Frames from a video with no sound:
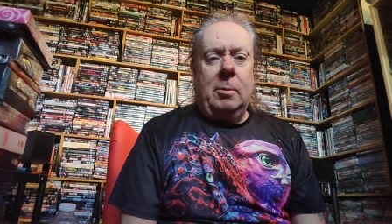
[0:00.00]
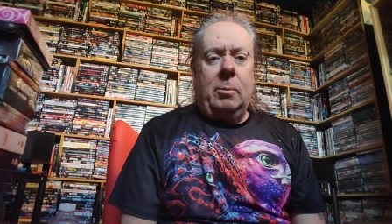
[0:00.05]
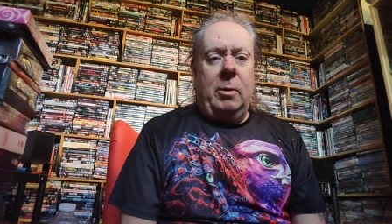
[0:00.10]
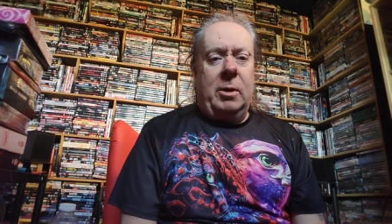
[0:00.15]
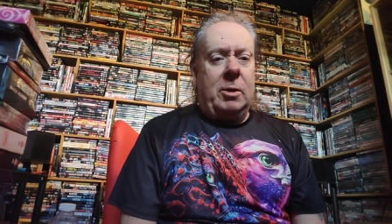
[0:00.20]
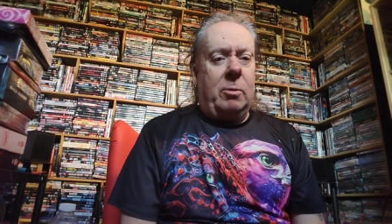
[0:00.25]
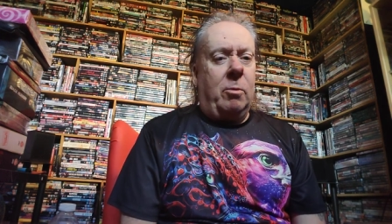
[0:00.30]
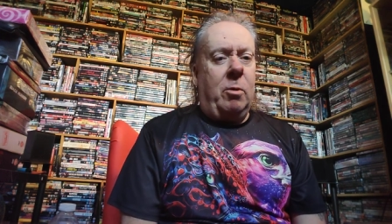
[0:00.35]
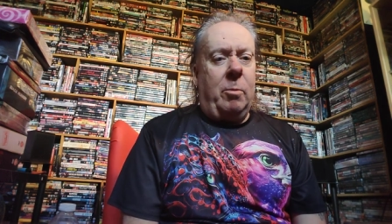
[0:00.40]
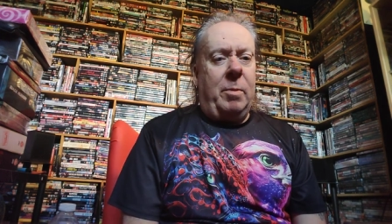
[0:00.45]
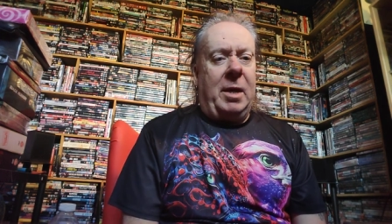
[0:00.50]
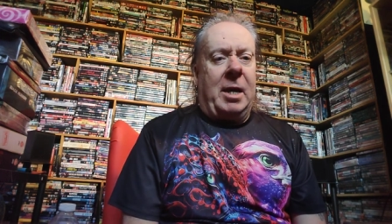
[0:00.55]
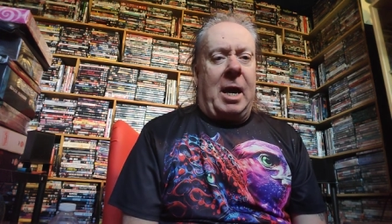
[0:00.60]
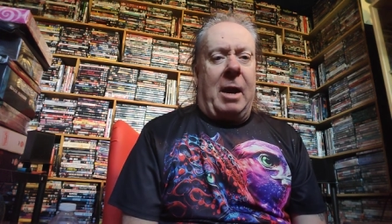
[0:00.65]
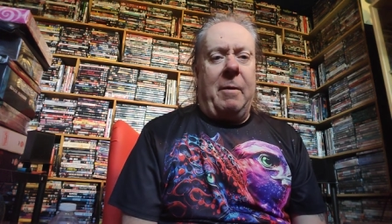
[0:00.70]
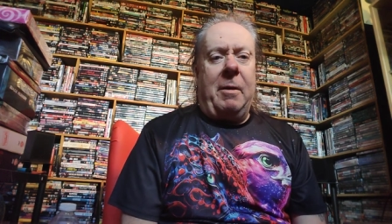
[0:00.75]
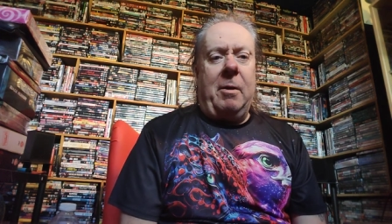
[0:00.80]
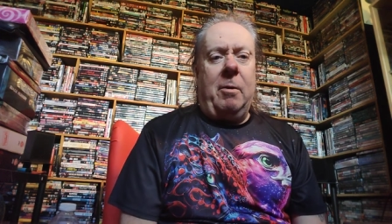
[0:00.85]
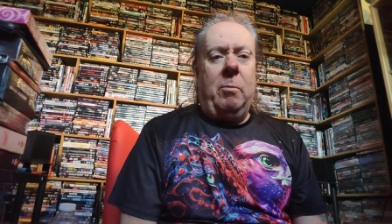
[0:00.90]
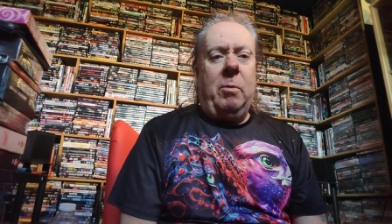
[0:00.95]
which I will be
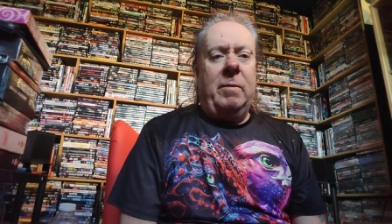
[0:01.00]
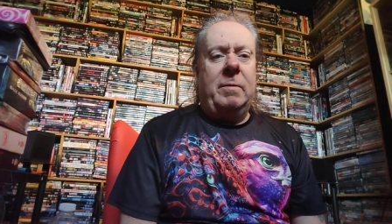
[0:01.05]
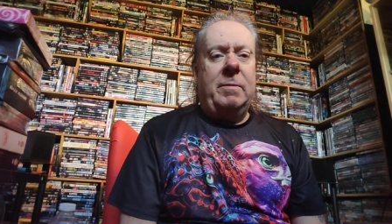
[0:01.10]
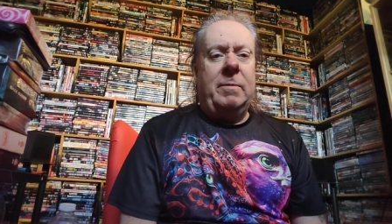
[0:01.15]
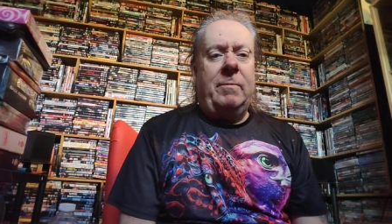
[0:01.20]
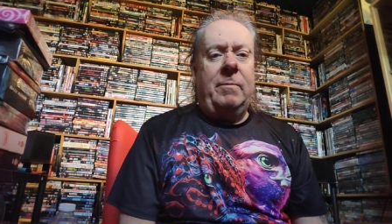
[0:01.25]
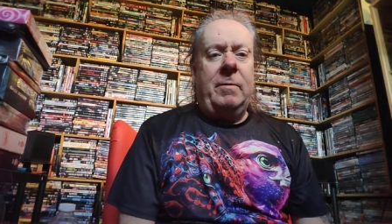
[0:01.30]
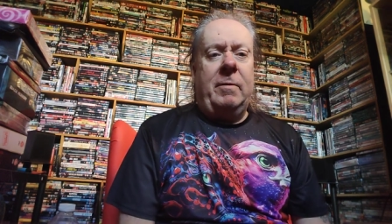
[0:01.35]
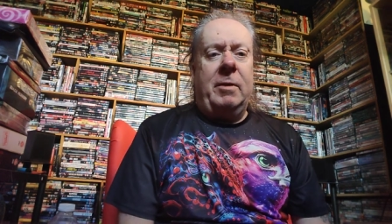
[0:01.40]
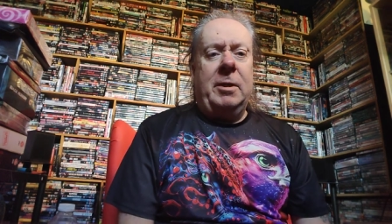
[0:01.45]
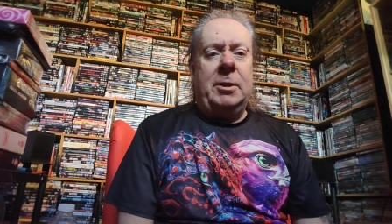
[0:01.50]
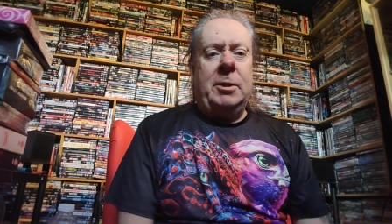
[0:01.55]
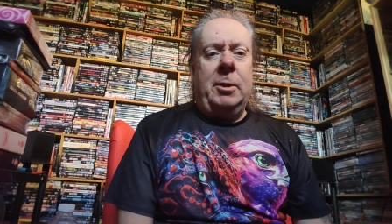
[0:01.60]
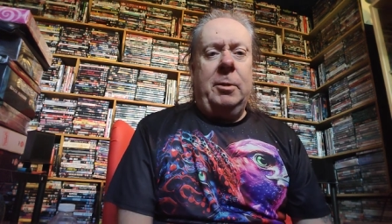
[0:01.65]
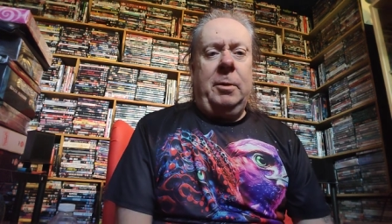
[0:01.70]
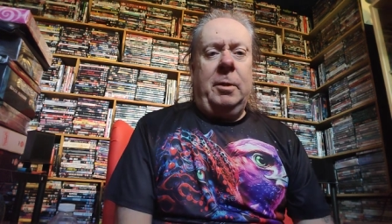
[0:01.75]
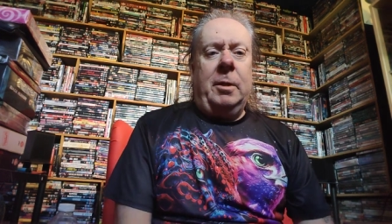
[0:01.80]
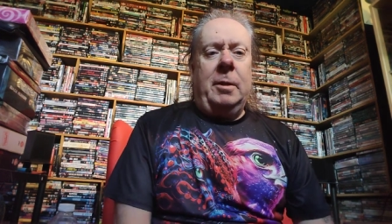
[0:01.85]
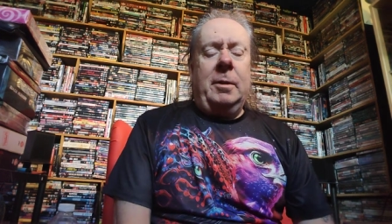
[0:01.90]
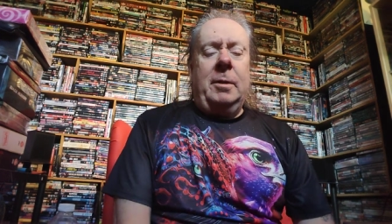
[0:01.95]
carrying on with very
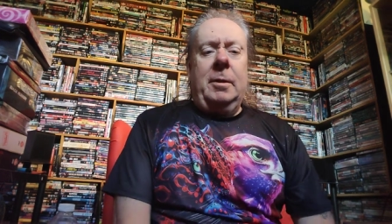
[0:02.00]
soon.